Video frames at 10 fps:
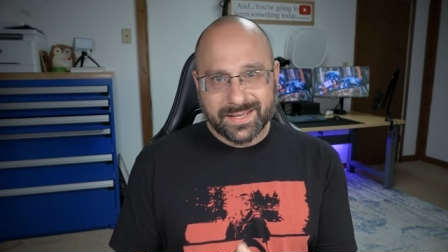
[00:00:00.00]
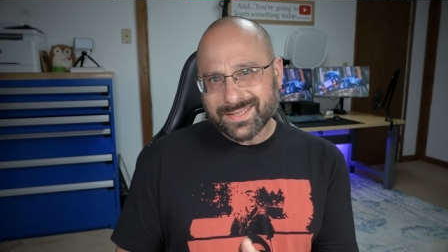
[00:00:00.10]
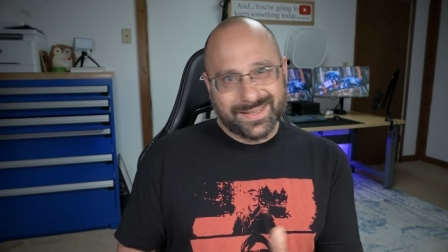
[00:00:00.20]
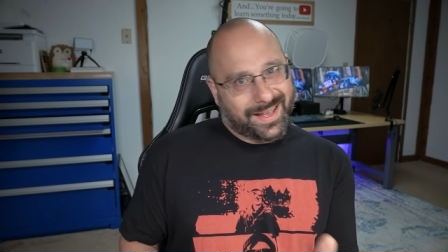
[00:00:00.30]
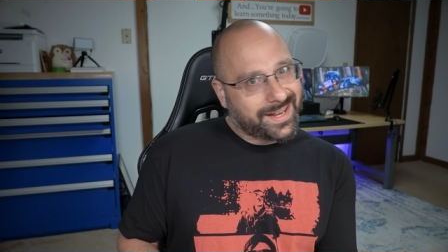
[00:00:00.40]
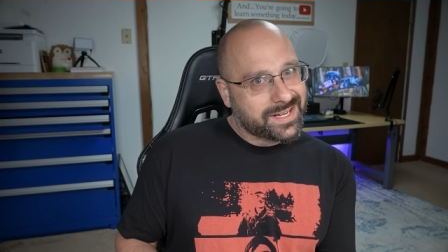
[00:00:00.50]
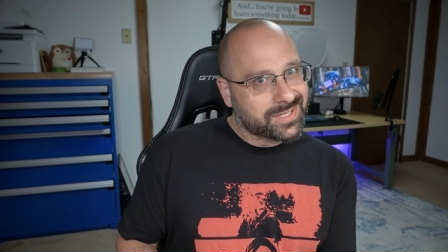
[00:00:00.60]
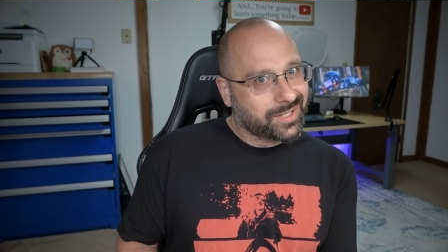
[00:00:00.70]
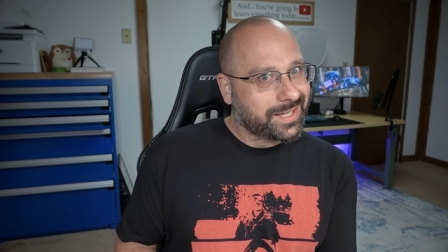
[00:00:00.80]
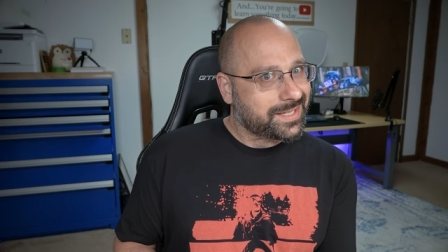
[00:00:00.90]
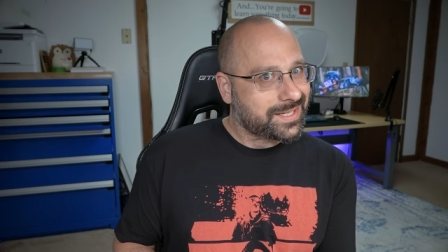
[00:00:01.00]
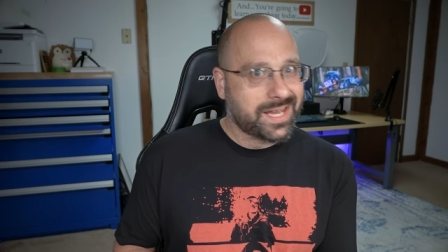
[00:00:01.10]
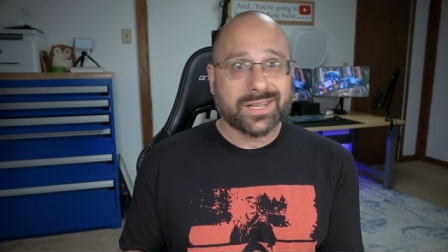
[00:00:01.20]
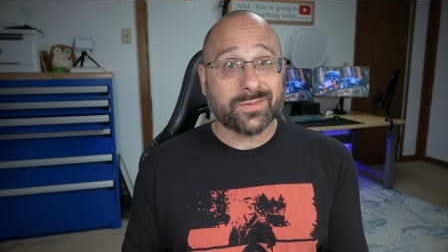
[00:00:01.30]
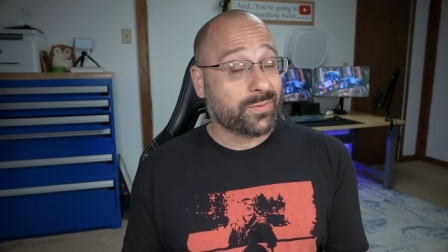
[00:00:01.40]
it's not actually
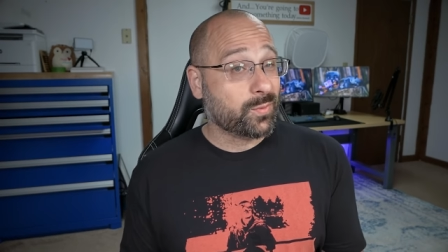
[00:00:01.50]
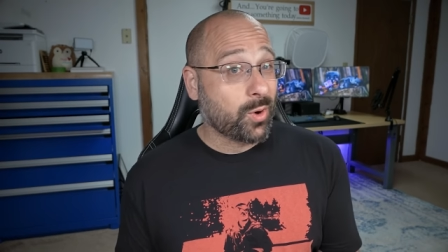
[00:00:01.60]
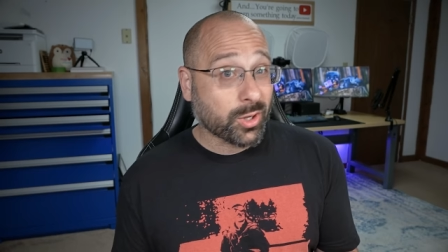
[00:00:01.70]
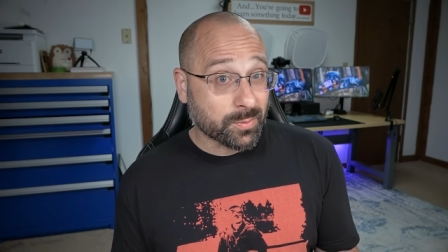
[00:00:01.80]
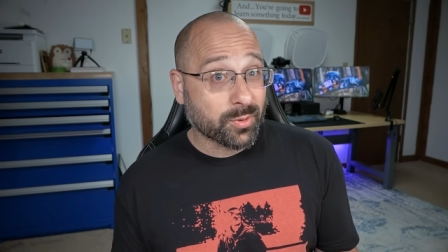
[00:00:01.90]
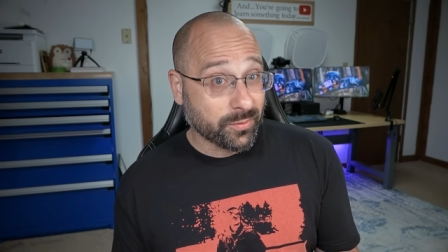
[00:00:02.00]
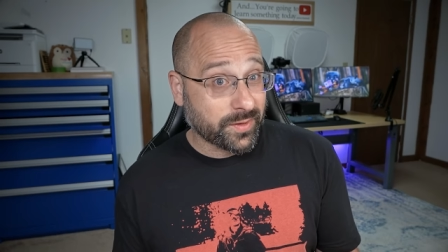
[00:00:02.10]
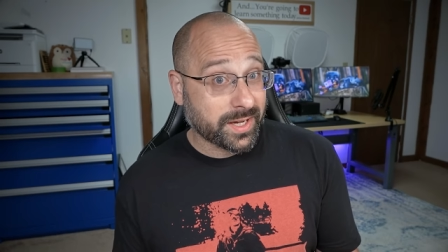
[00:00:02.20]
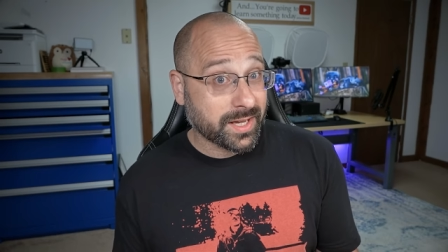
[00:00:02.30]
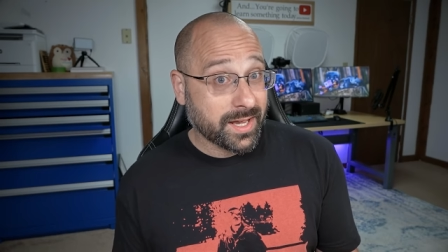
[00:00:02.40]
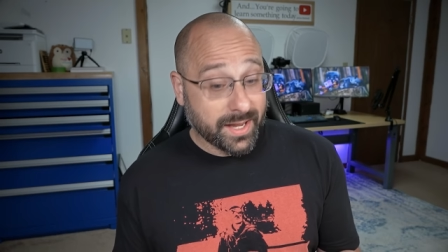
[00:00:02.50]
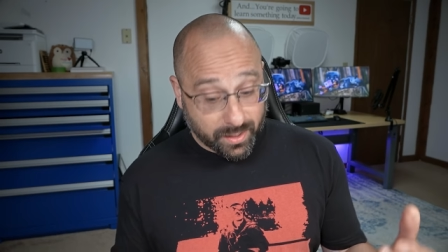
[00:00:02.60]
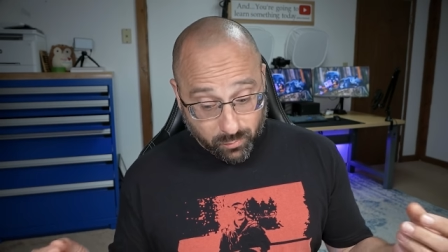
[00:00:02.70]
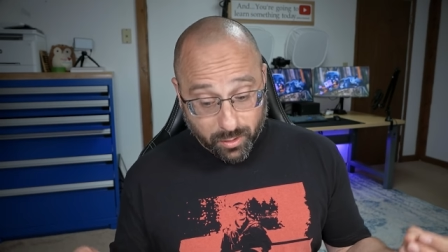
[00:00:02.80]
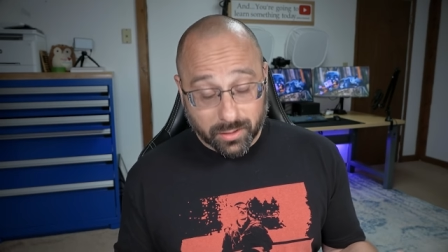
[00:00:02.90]
intended for waterproofing,
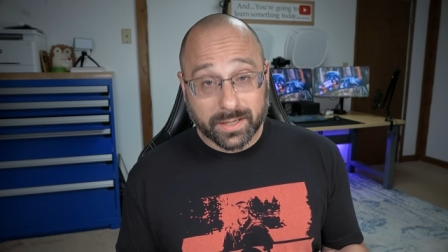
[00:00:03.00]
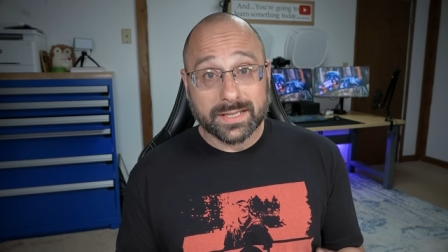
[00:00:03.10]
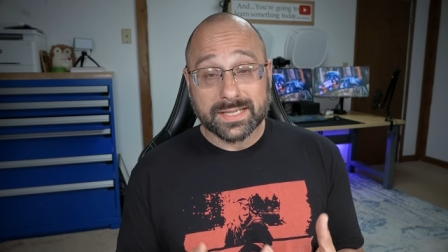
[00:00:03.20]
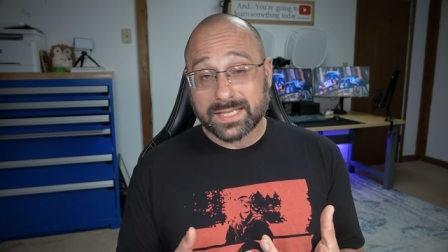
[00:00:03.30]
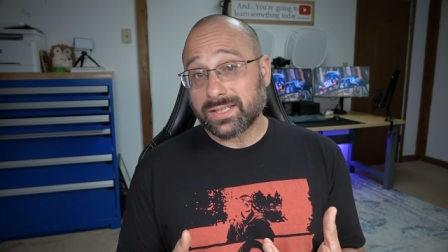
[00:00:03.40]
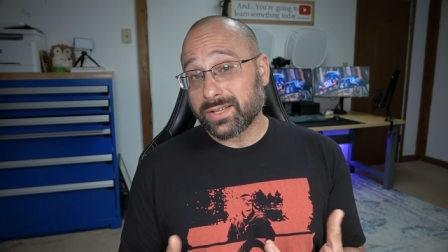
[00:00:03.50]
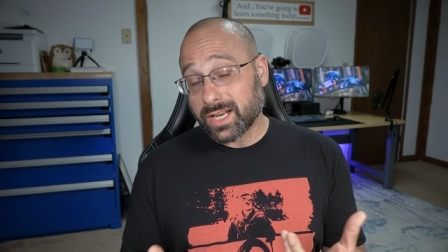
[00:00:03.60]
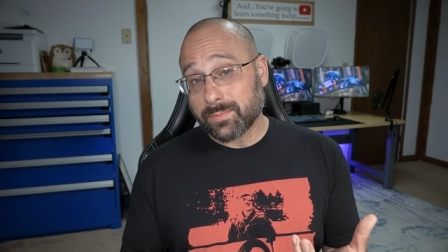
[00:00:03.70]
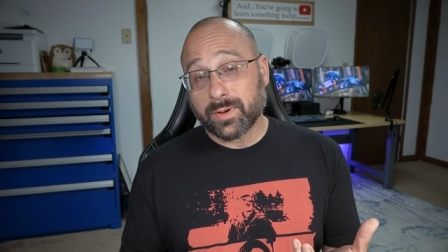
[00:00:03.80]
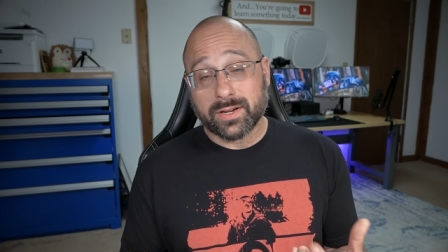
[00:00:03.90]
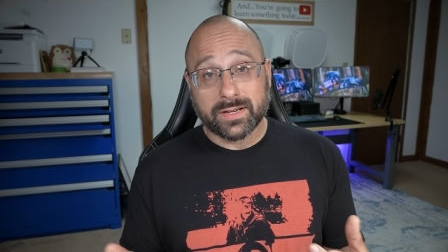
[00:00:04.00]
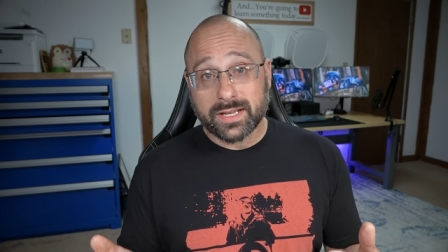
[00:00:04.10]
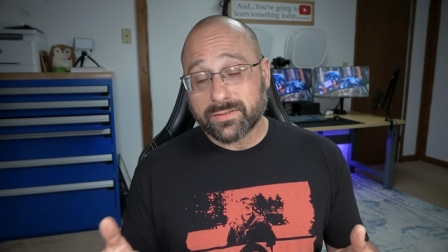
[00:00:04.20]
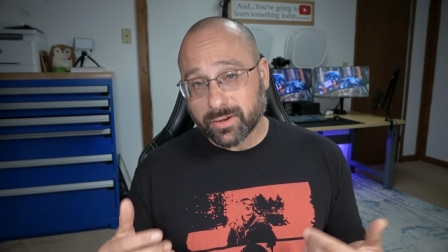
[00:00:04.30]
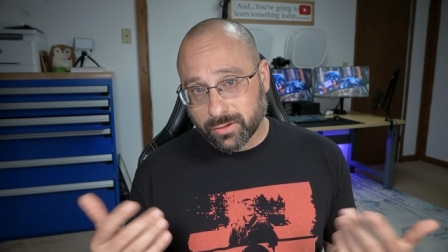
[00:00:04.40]
and water can still get up
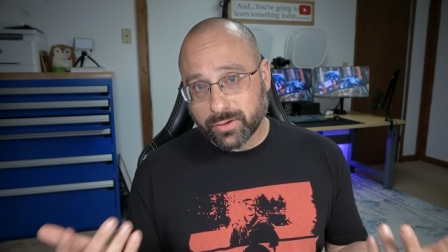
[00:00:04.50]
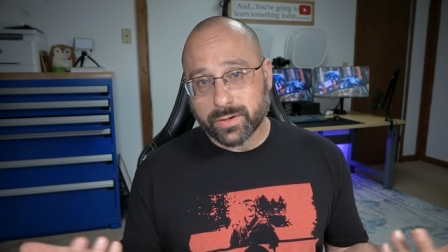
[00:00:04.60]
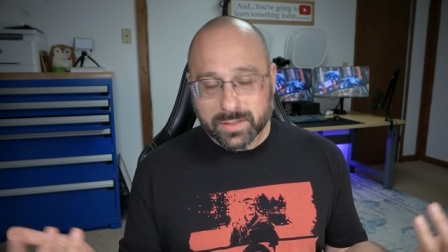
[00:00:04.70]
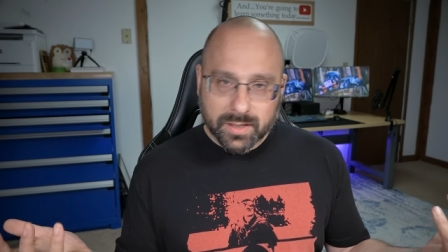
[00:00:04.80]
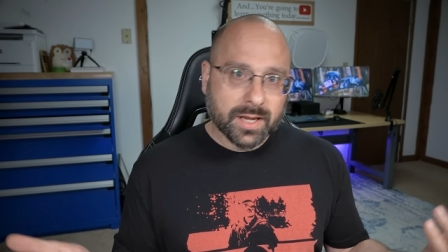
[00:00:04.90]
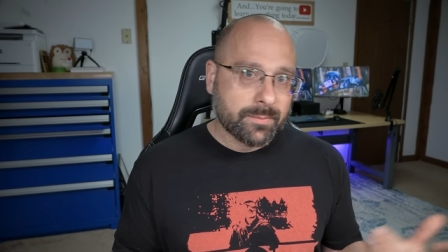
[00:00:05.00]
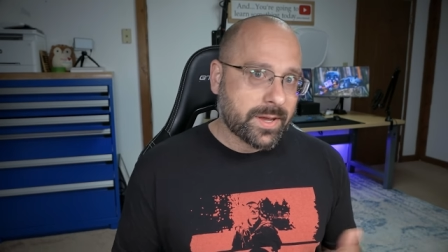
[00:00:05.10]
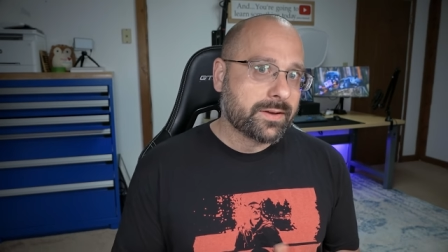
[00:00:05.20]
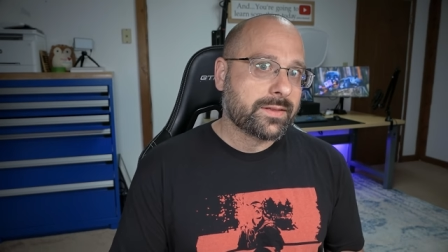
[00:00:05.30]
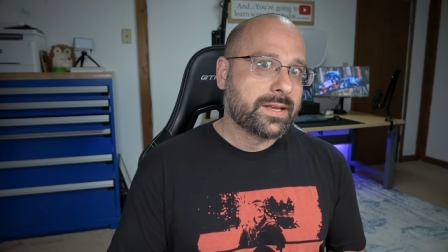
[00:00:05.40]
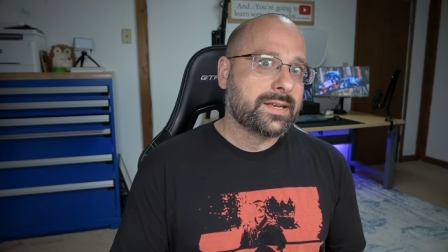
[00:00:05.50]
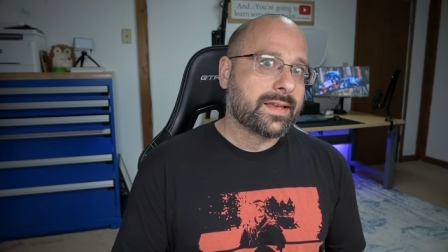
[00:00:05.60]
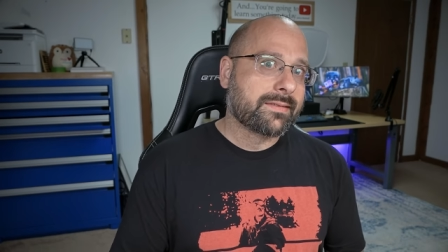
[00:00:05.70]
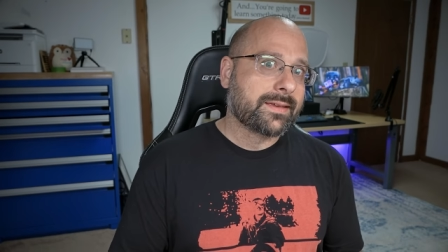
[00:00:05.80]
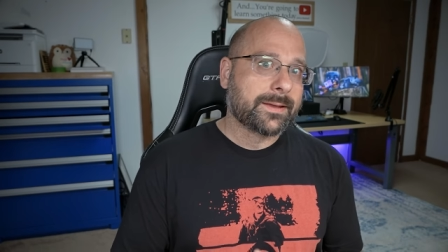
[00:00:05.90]
underneath it, although it's better than
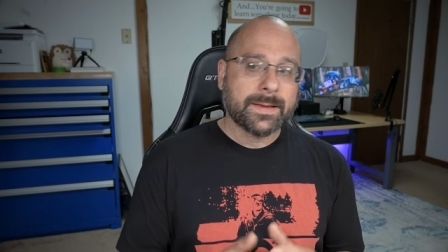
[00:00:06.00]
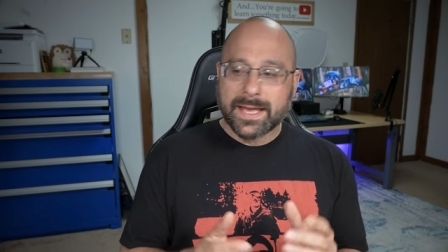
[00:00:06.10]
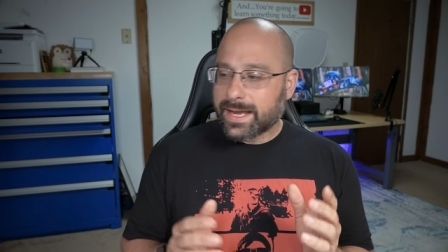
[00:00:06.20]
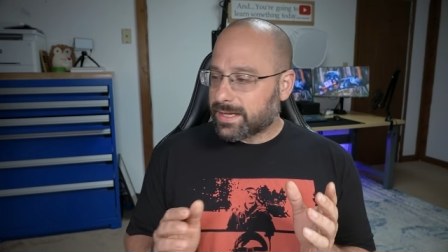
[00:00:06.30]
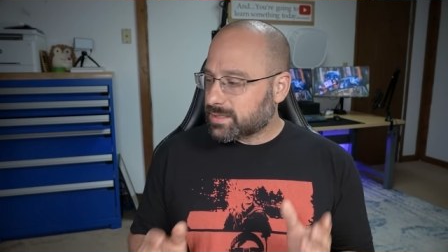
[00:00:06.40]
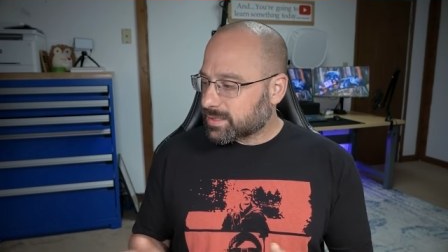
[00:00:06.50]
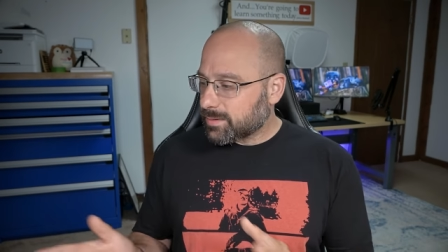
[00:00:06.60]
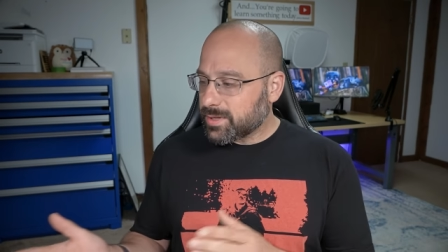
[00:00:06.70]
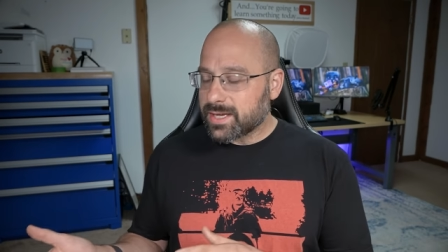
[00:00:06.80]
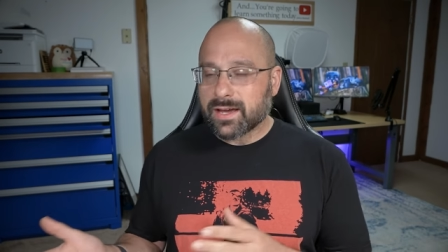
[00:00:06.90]
nothing. And some of the